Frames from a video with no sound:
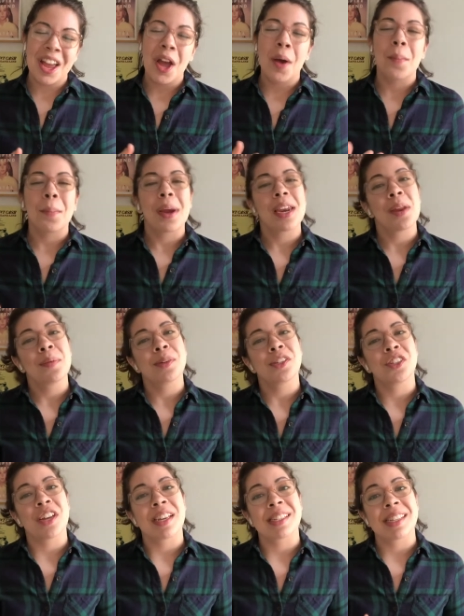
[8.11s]
My name is
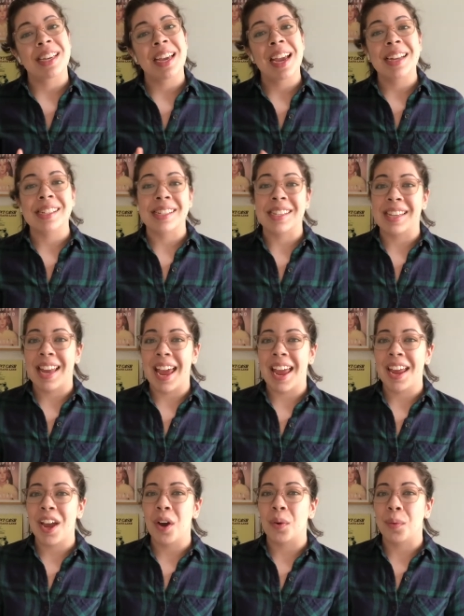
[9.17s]
Jessie and
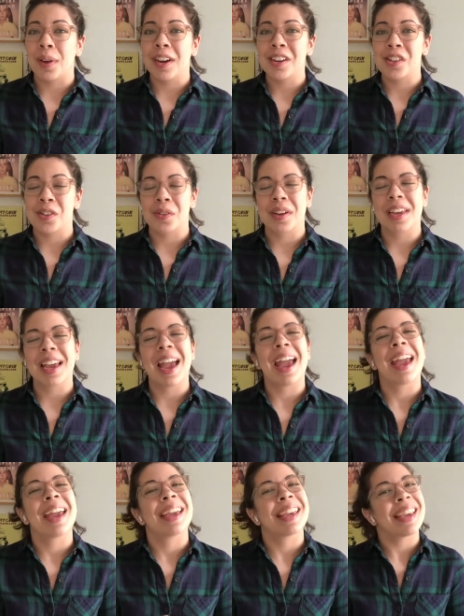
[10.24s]
today we are doing
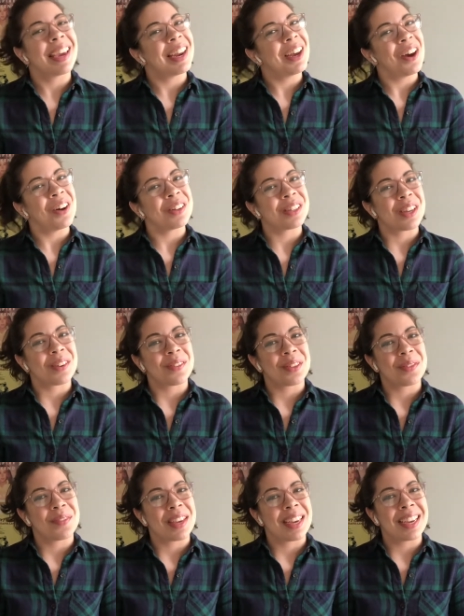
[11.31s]
a Get It All Done With
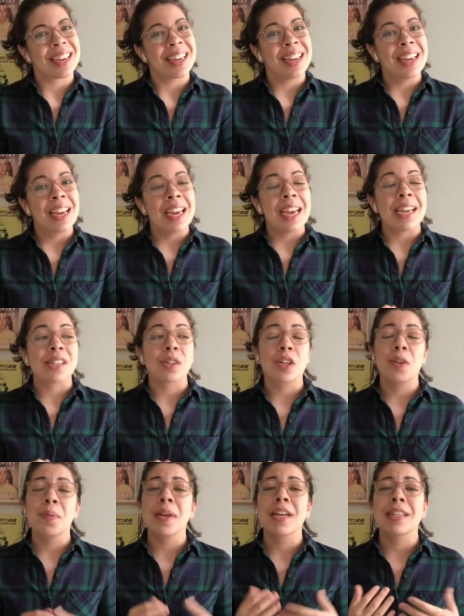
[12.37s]
Me. It's going to
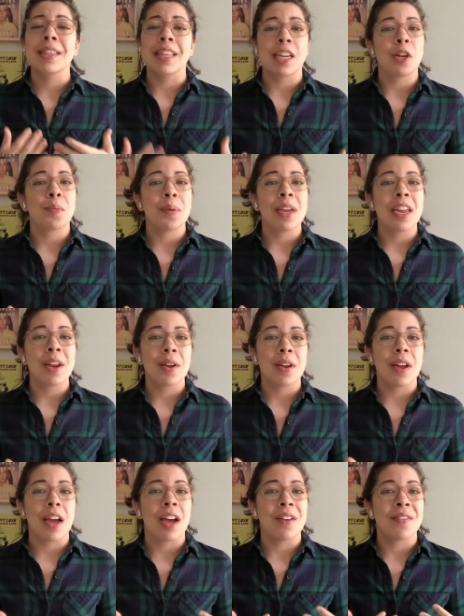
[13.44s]
be a little bit
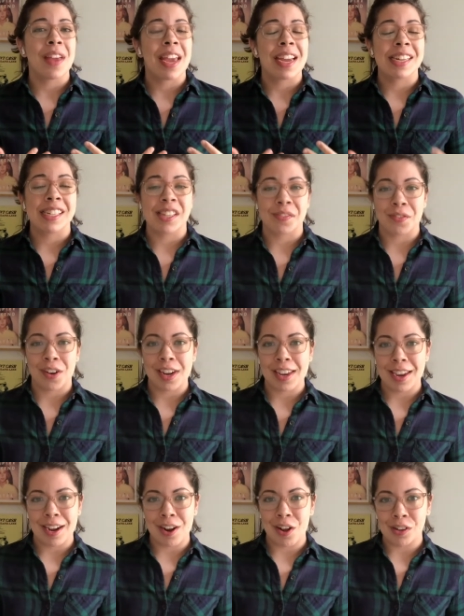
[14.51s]
of a different
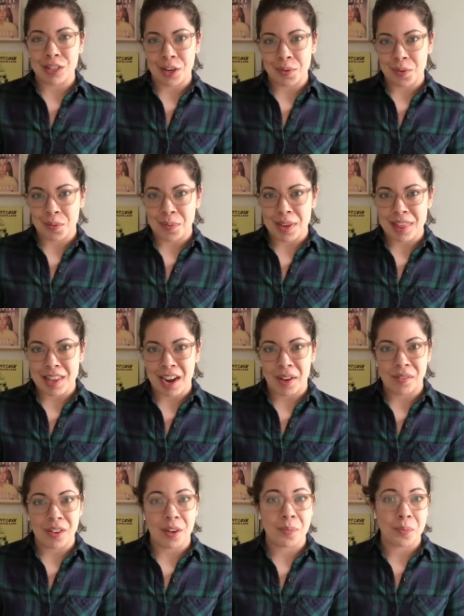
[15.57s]
Get It All Done With Me than I've
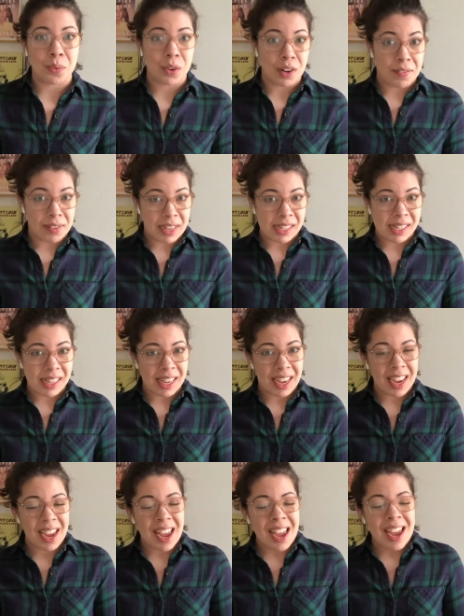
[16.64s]
done previously.